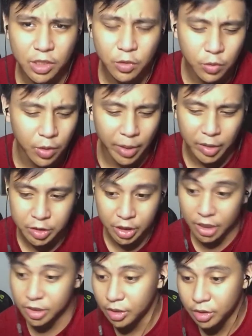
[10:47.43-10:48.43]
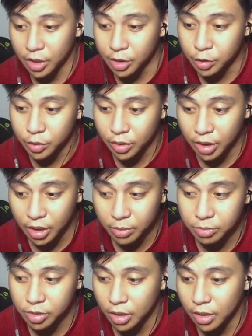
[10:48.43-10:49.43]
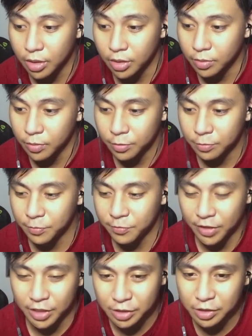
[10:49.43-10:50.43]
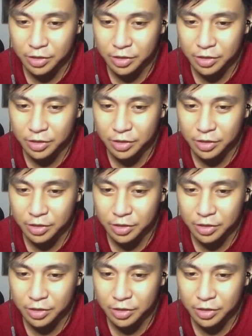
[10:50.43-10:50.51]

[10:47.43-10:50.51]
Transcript: to about chasing their dreams and fucking